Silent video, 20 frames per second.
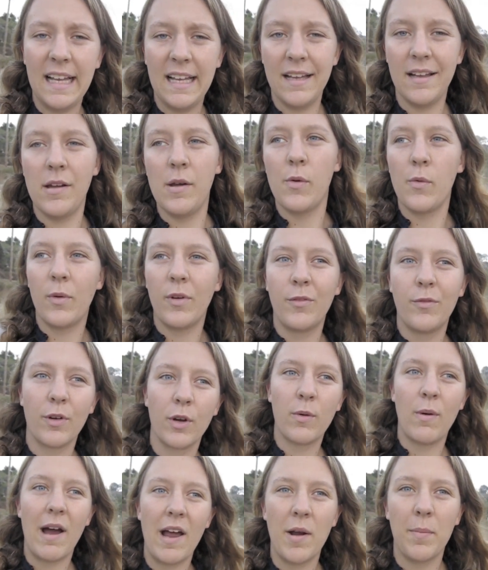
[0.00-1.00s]
it would
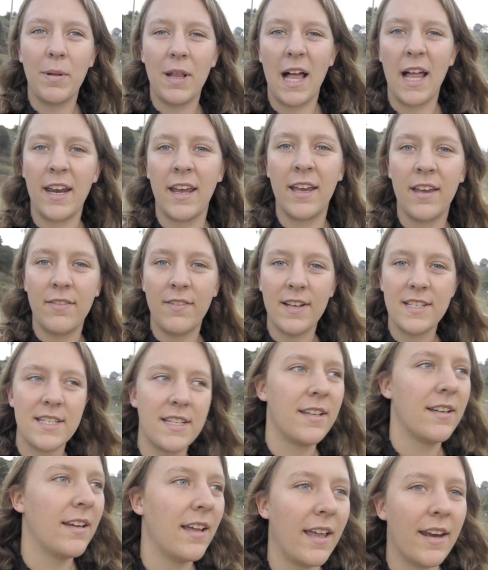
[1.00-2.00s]
require planning if I
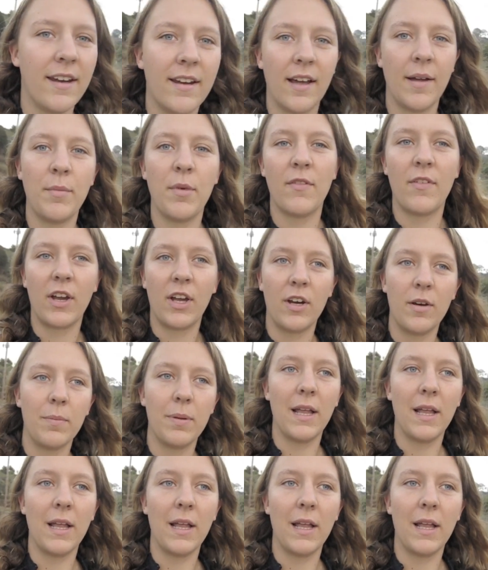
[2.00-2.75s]
didn't, and I'm not very good at